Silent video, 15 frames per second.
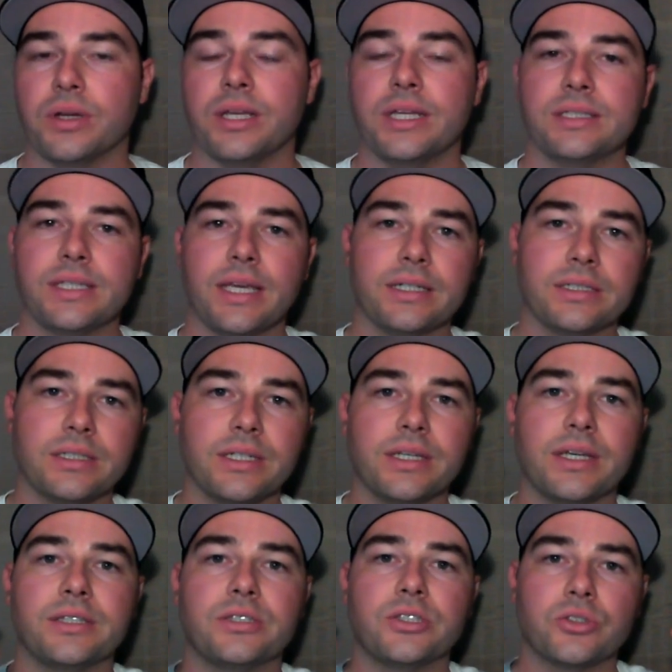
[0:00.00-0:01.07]
It's actually
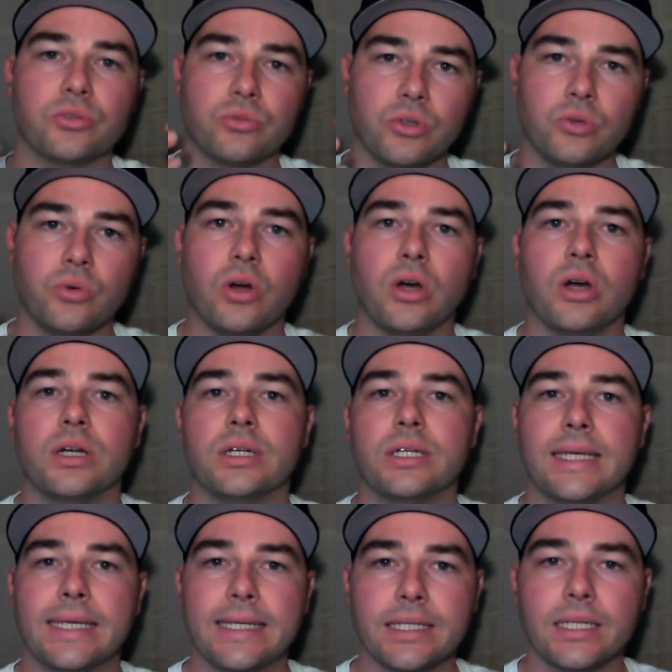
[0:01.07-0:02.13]
a screw-on
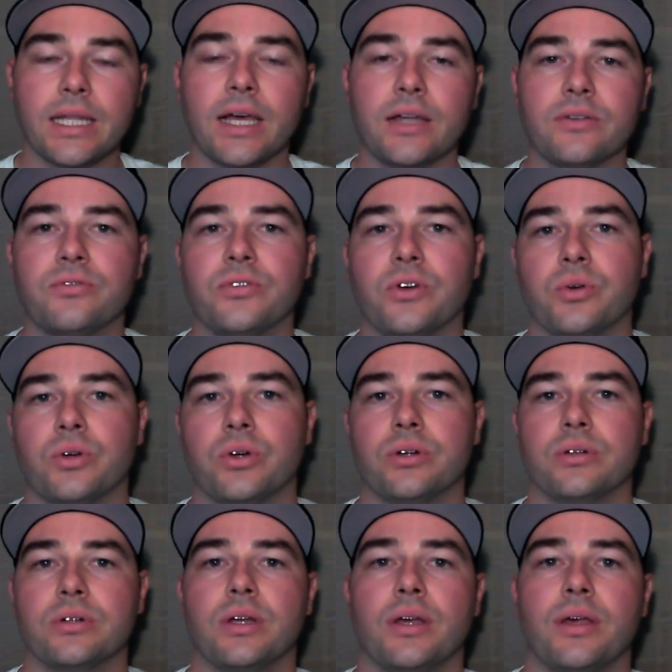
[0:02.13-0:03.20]
inline
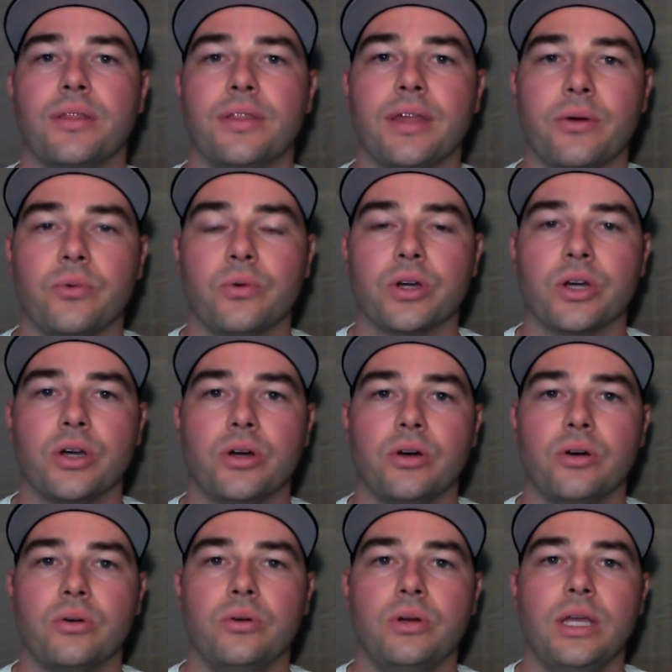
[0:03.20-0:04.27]
filter that will
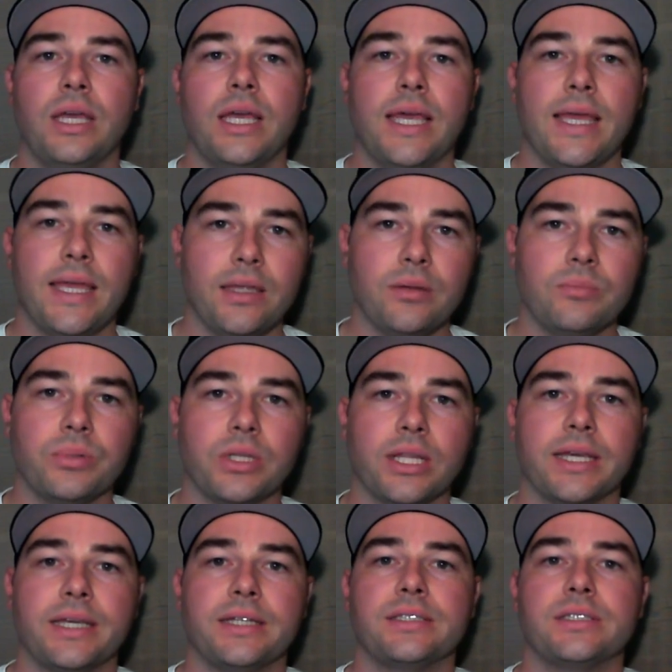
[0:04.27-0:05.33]
go in
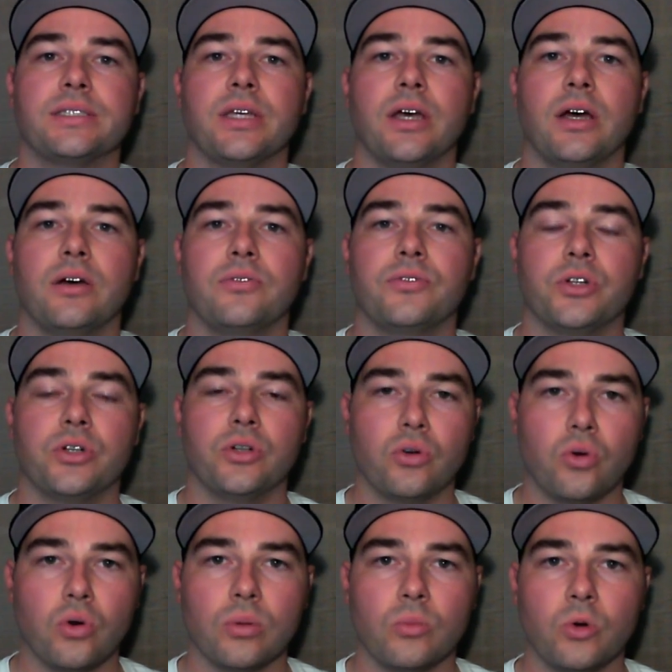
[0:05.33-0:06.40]
place of your
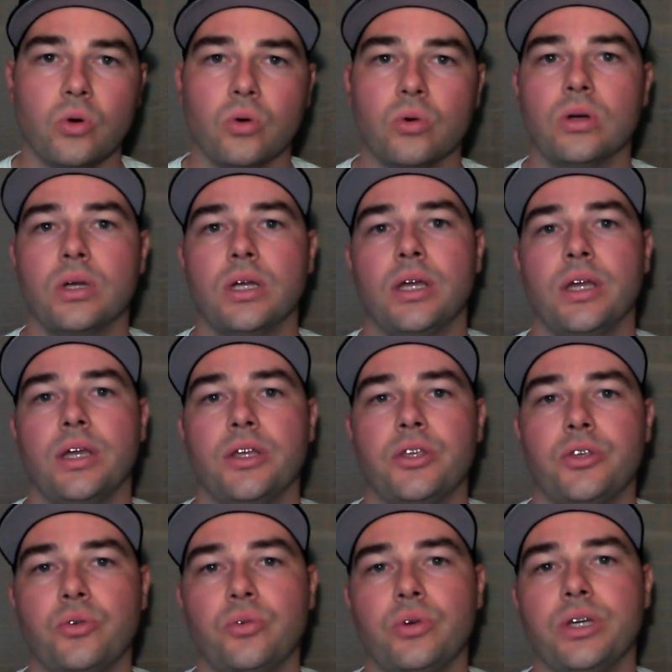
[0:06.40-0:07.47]
normal
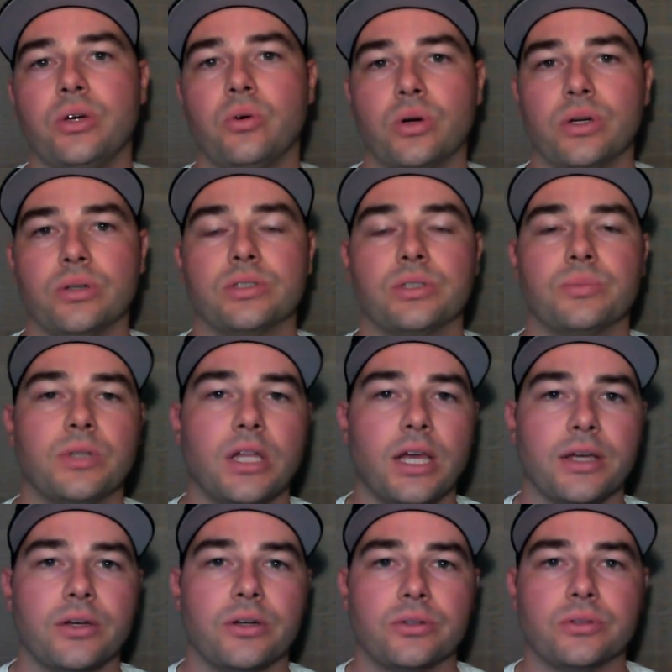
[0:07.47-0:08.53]
Huey oil
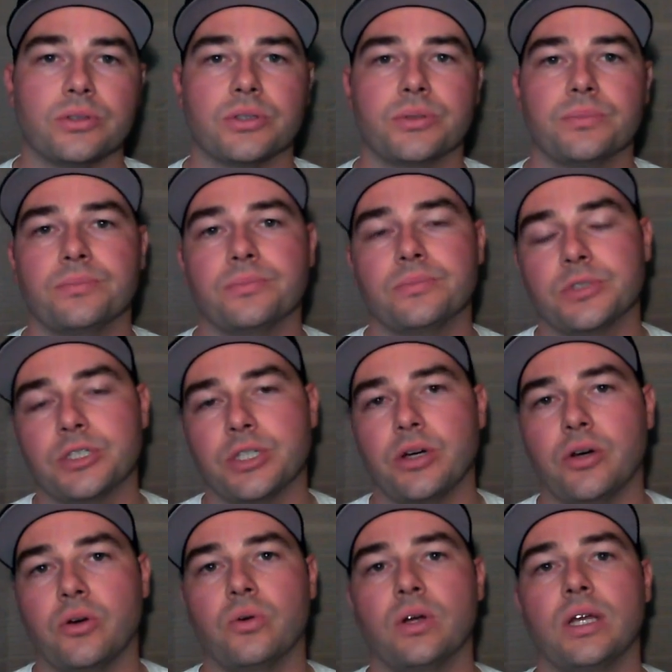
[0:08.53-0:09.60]
supply hose.
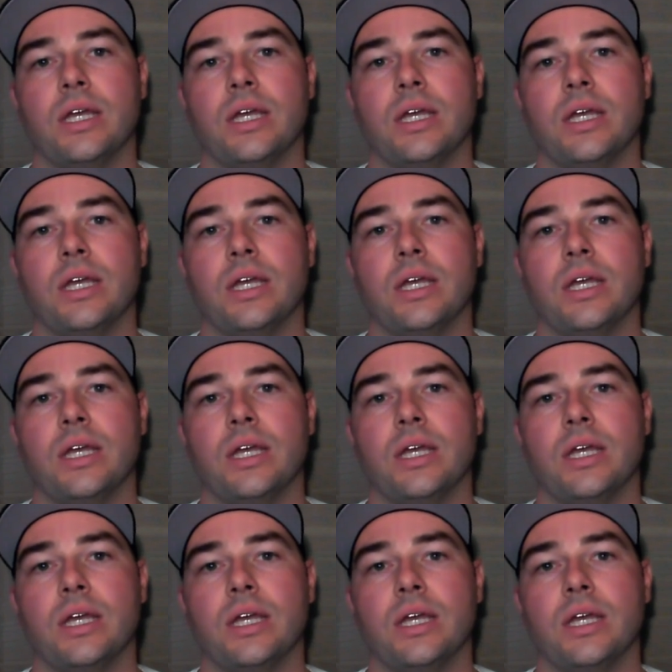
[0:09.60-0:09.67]
So